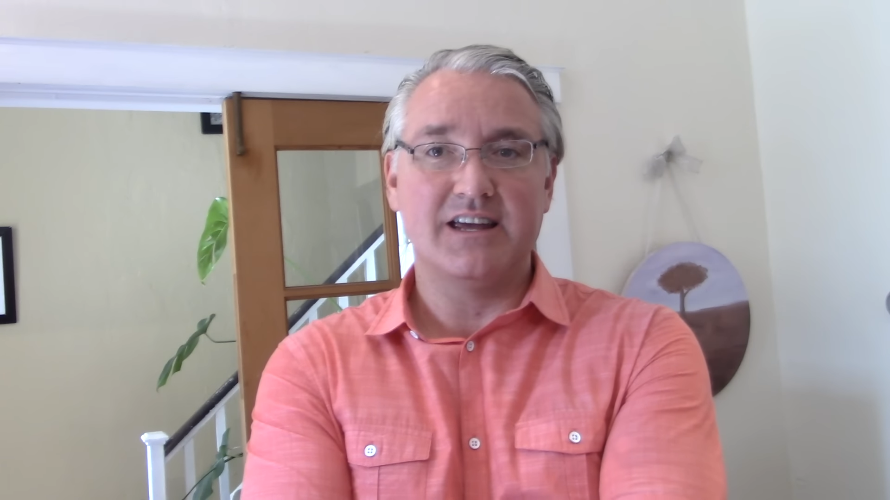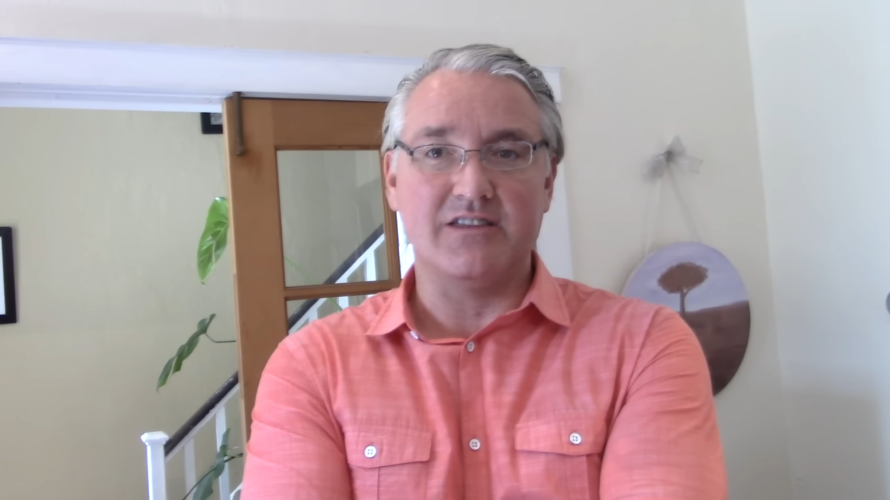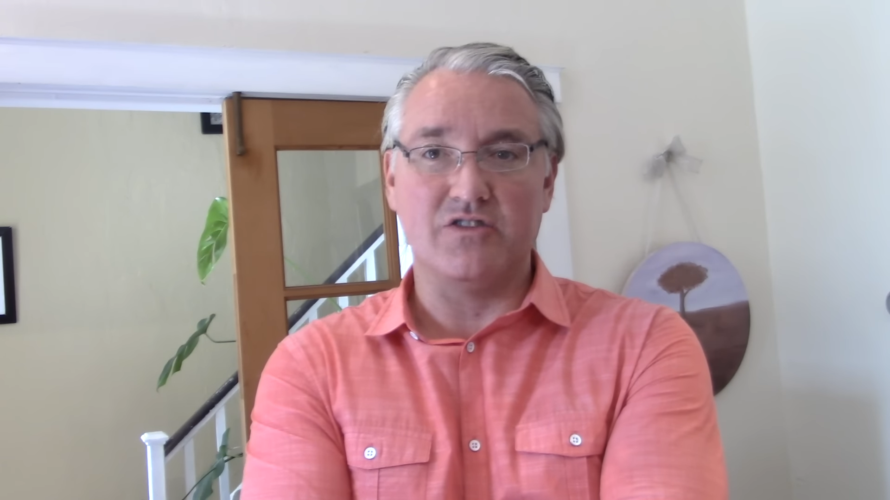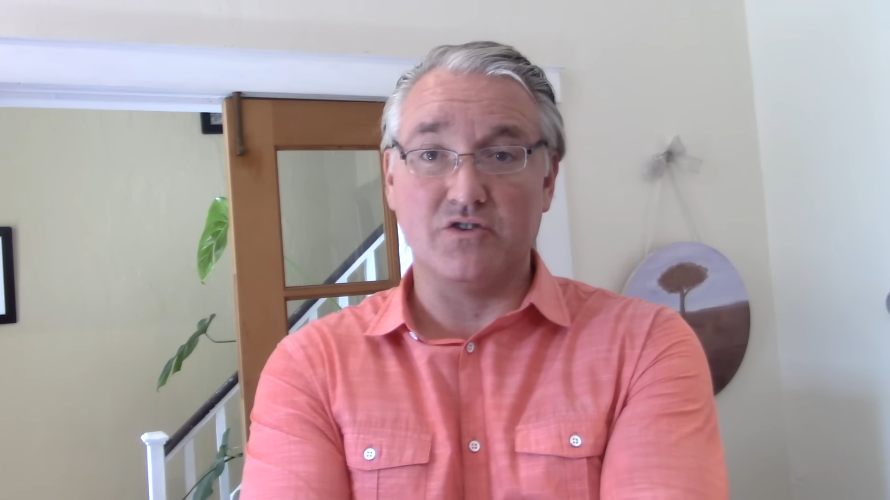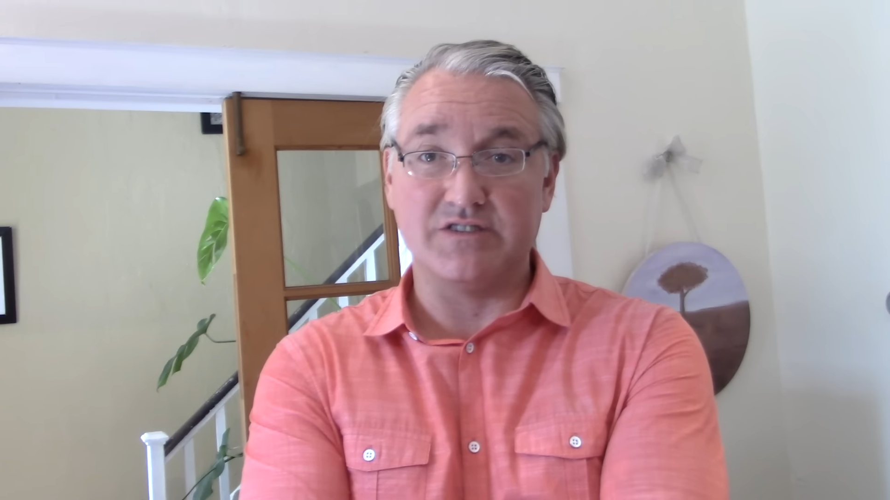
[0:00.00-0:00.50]

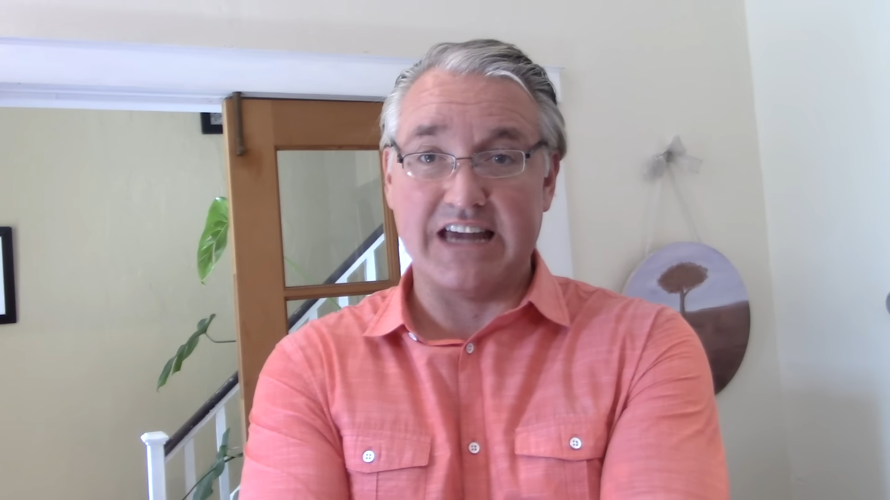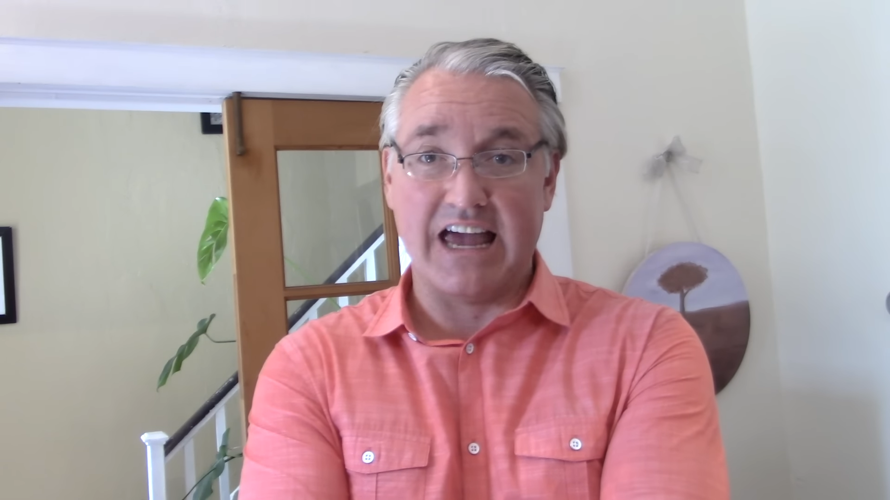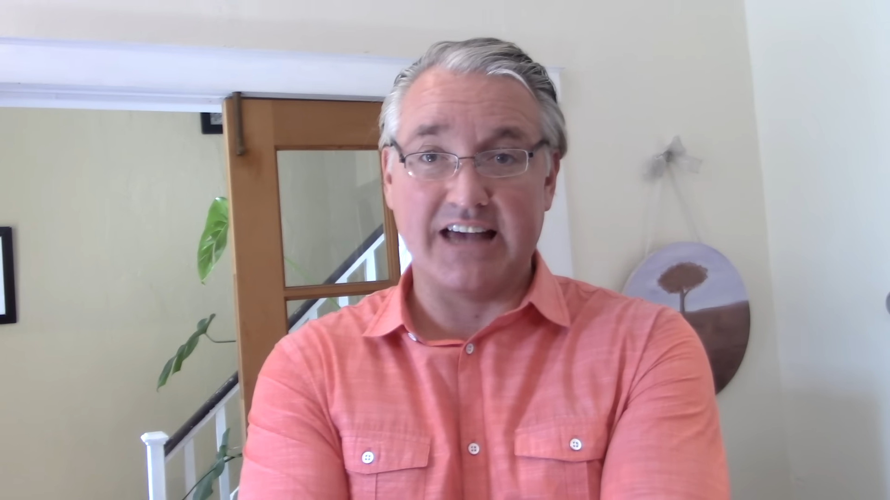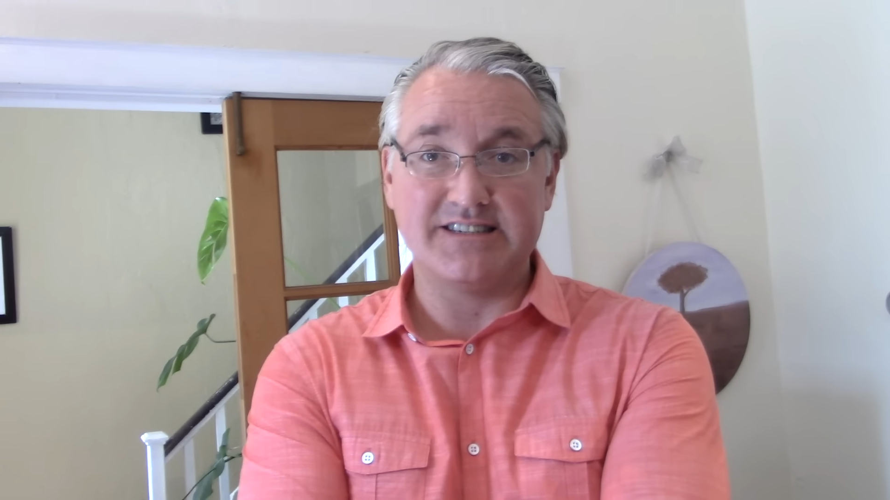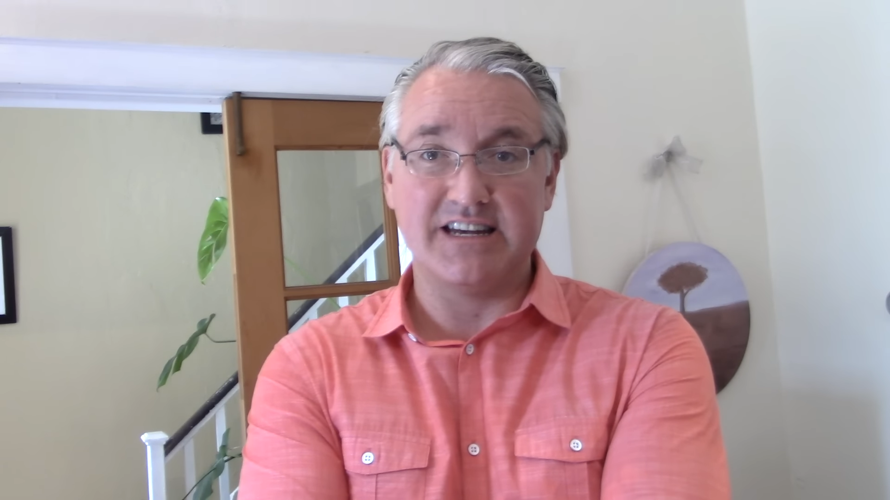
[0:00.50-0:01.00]

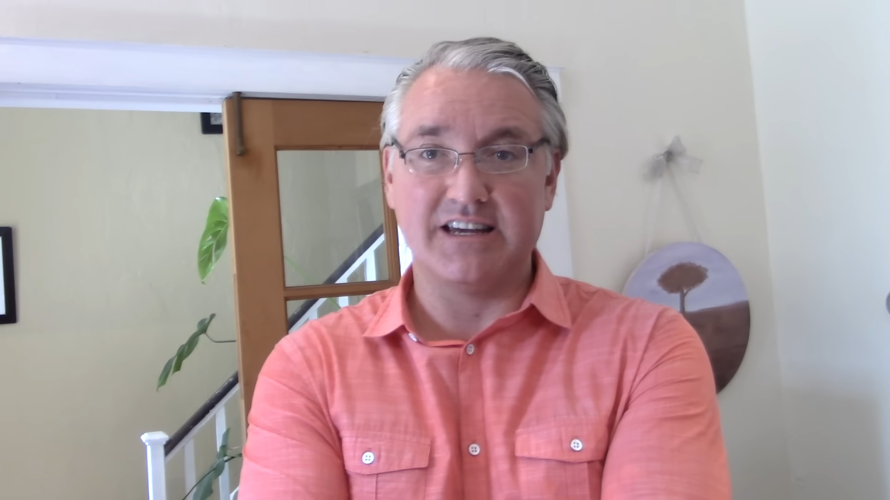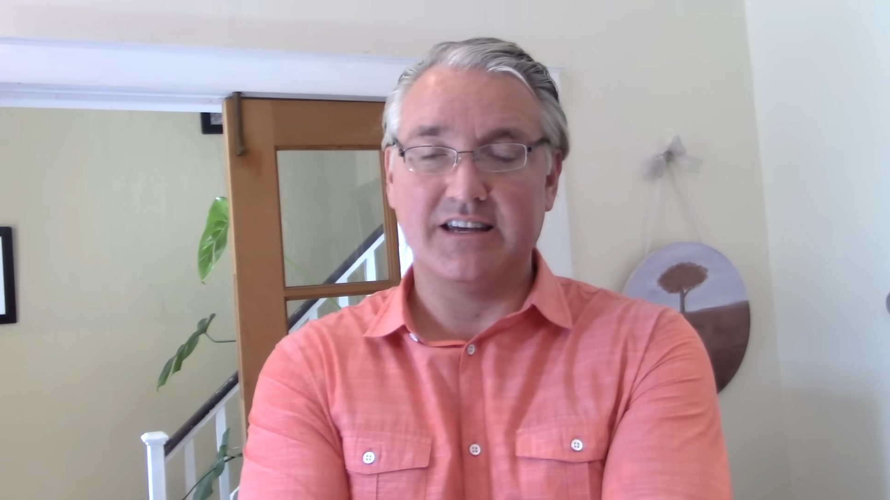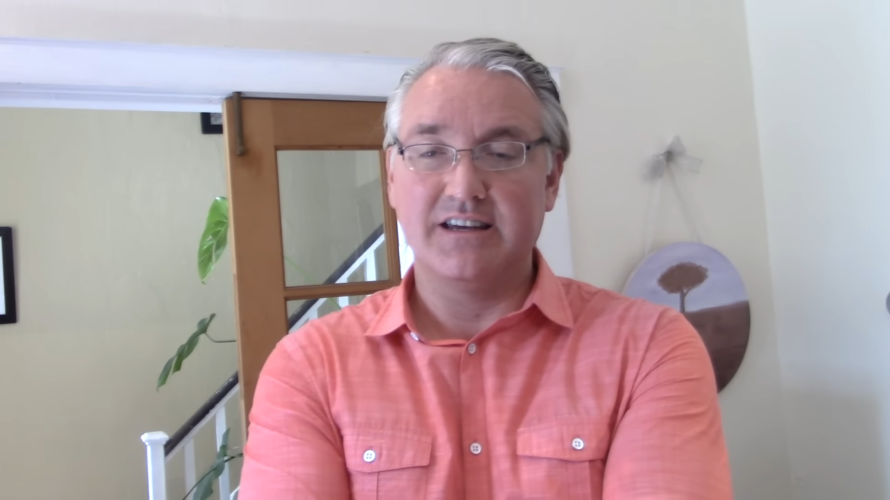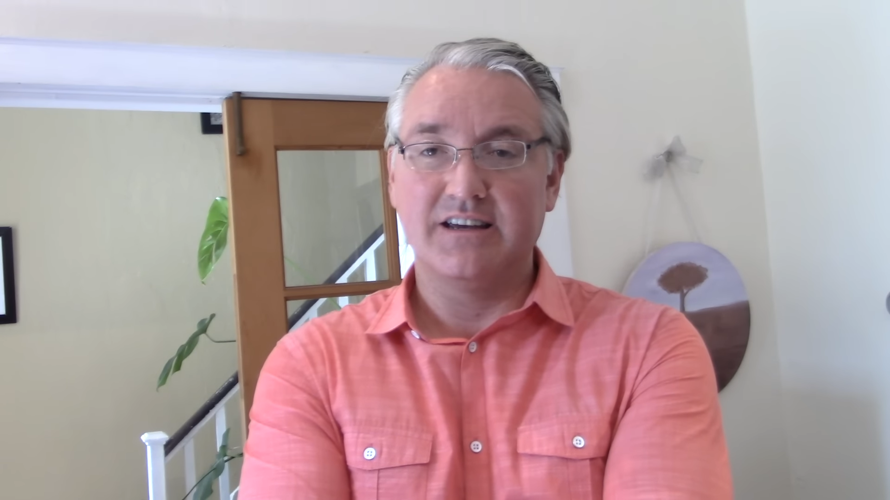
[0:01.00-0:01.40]
enthusiastic.